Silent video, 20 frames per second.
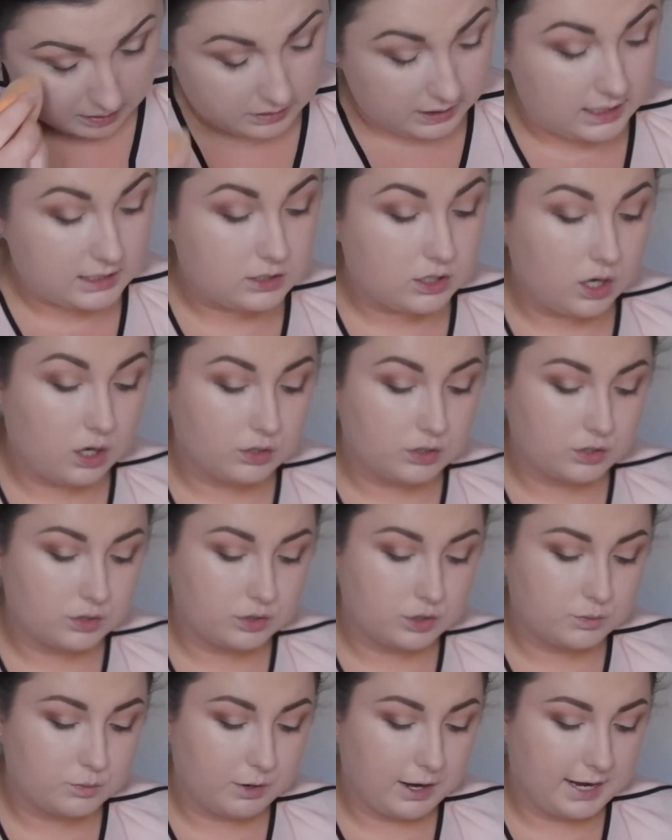This
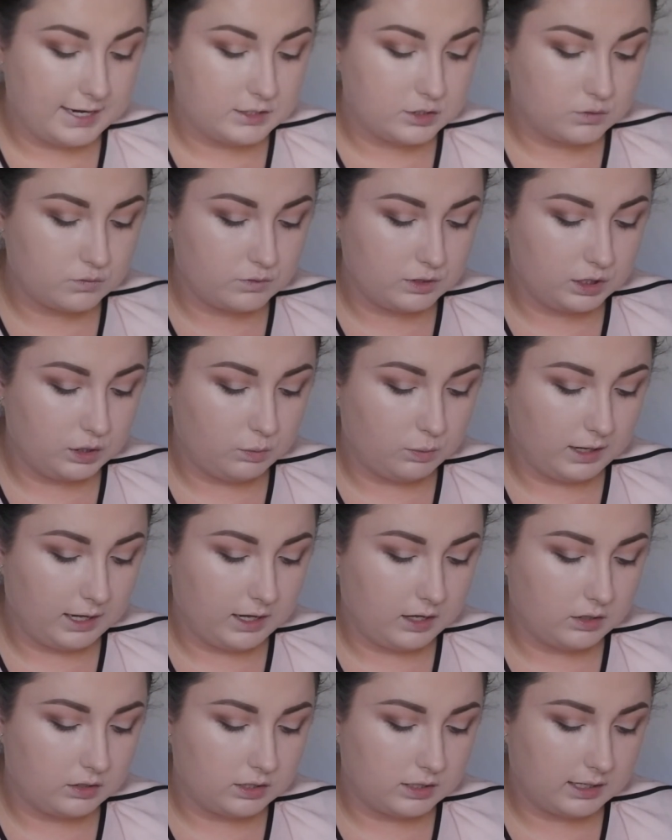also spreads really
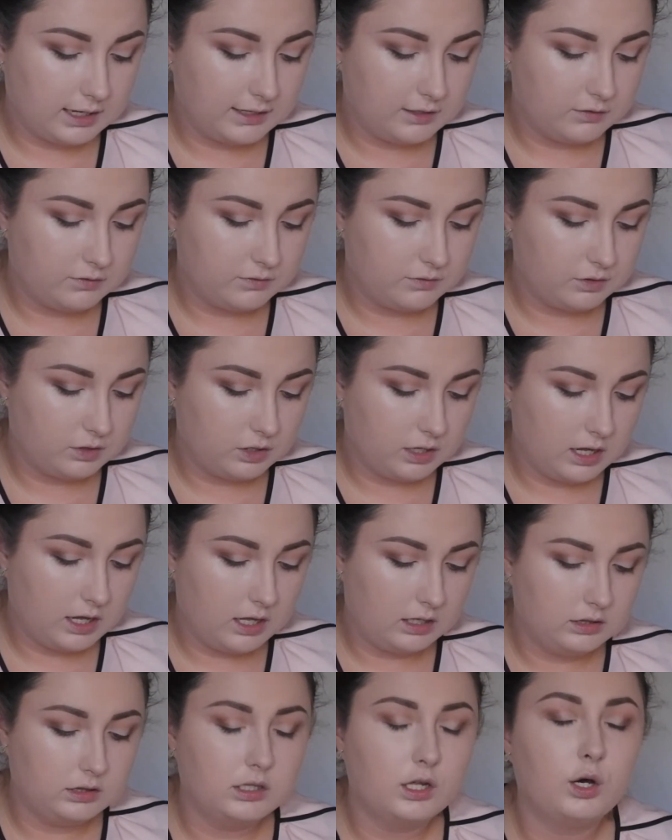well. It kind of
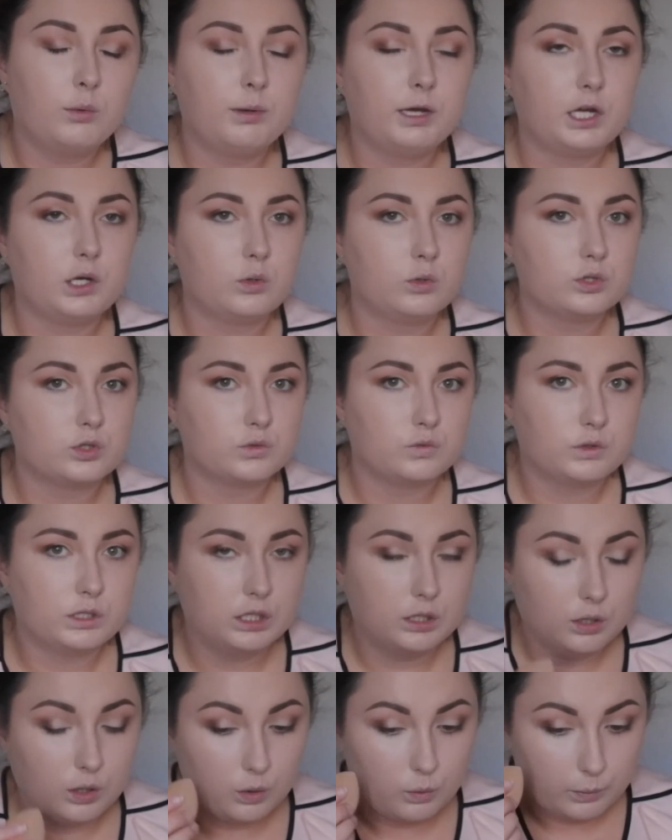a little bit goes a
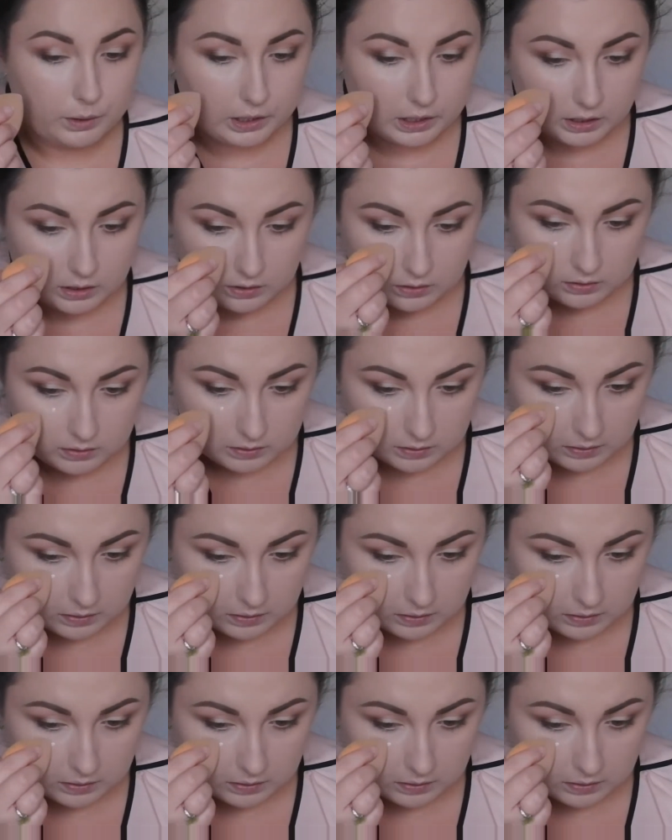really long way.